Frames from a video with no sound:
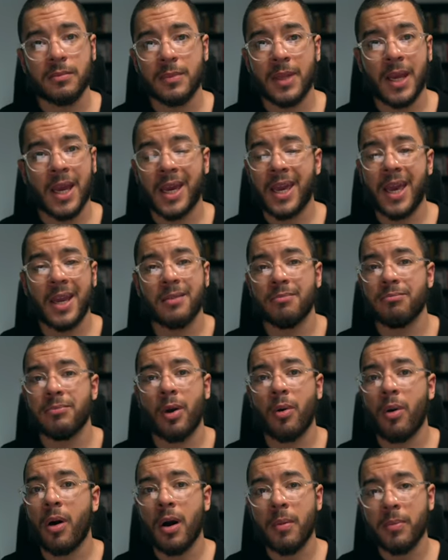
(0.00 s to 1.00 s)
again, no
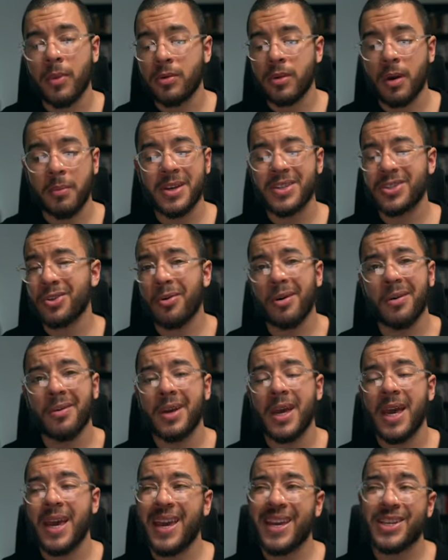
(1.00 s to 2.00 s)
harm, no done. It's
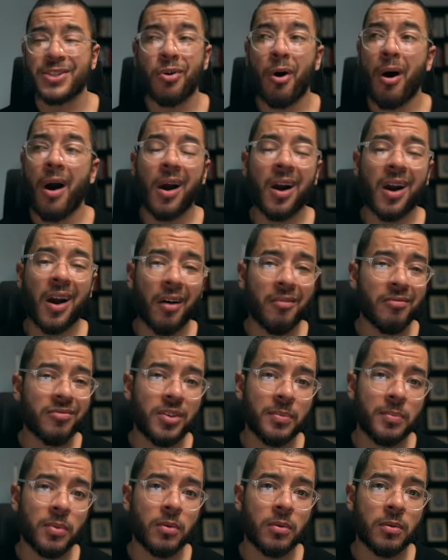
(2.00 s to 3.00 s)
not
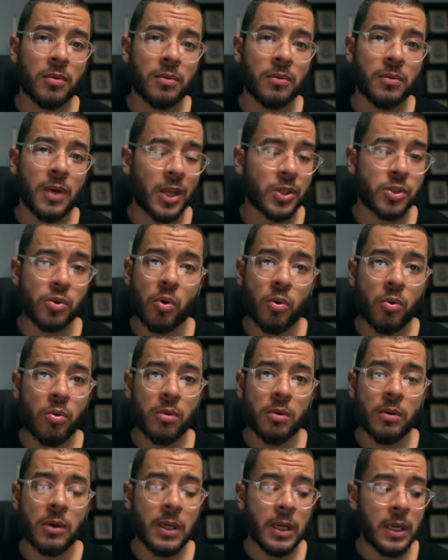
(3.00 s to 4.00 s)
uncomfortable at all.
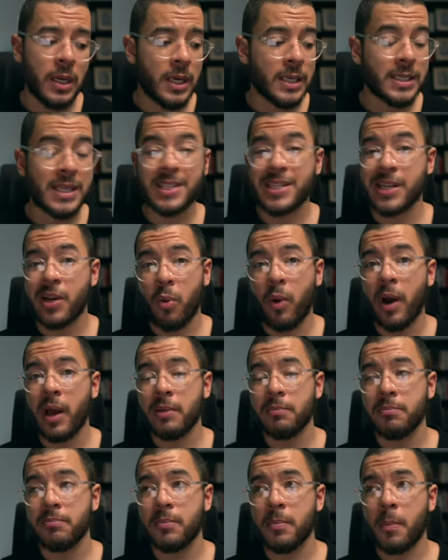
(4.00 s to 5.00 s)
It's actually quite
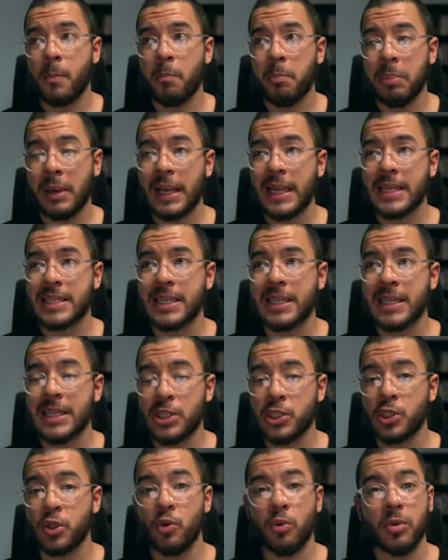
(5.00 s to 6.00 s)
pleasantly
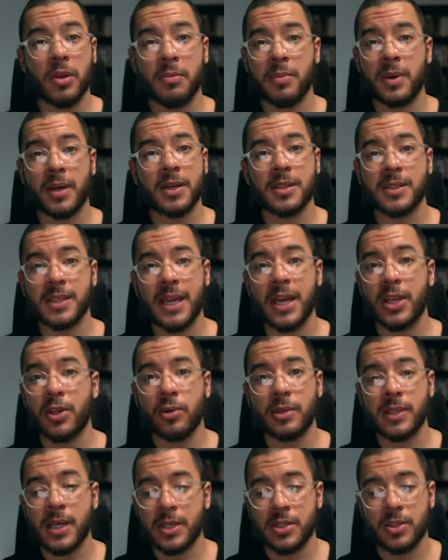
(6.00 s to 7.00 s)
soothing because, again, your
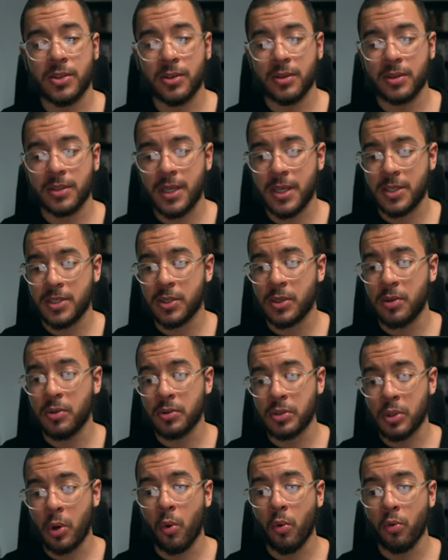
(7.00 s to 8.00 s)
testicles
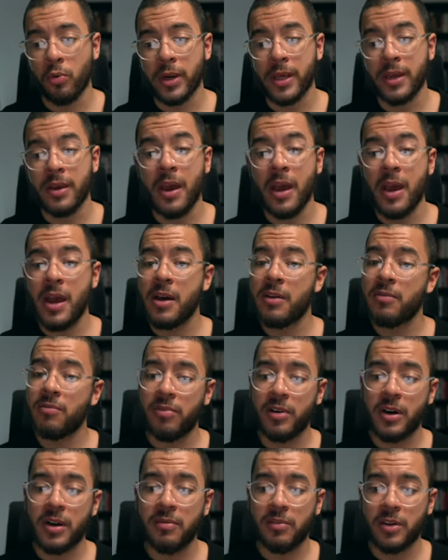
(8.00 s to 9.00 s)
are already
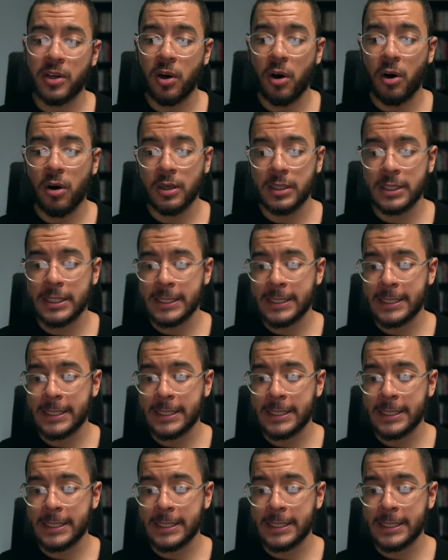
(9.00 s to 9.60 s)
very, very hot.